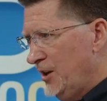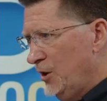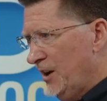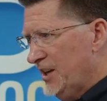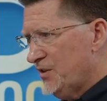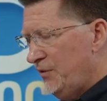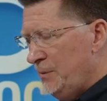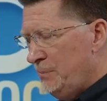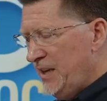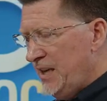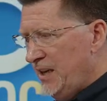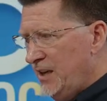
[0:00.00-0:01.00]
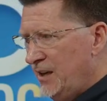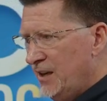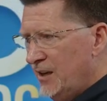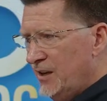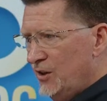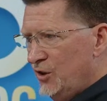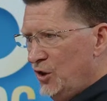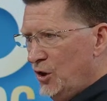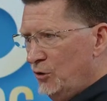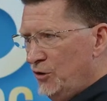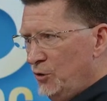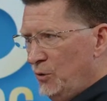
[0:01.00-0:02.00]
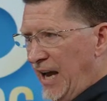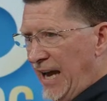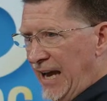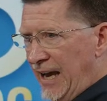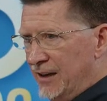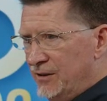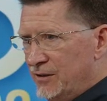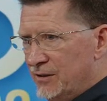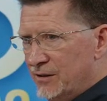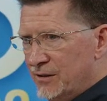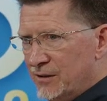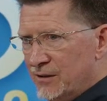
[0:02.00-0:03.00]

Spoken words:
SVB, you had